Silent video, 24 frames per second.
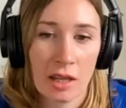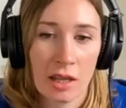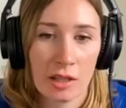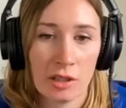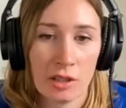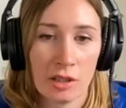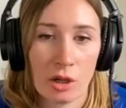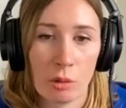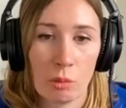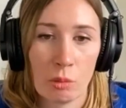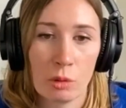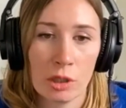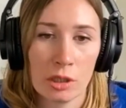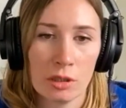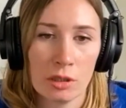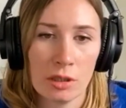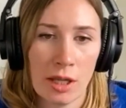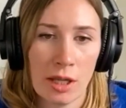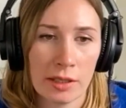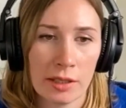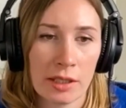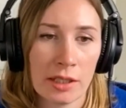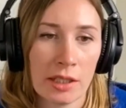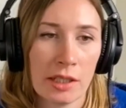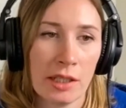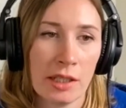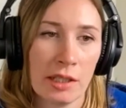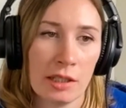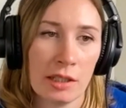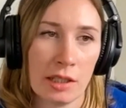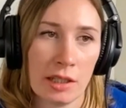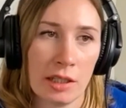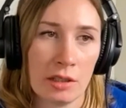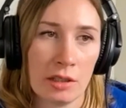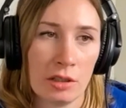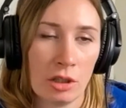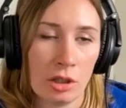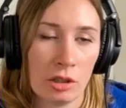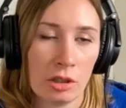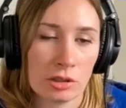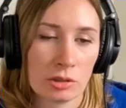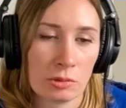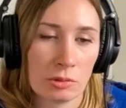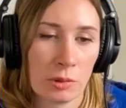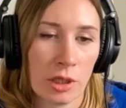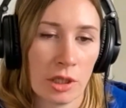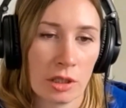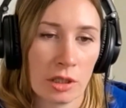You know, we're lucky in
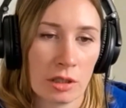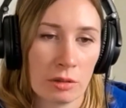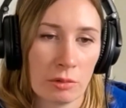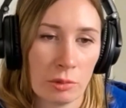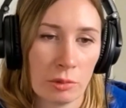nose work.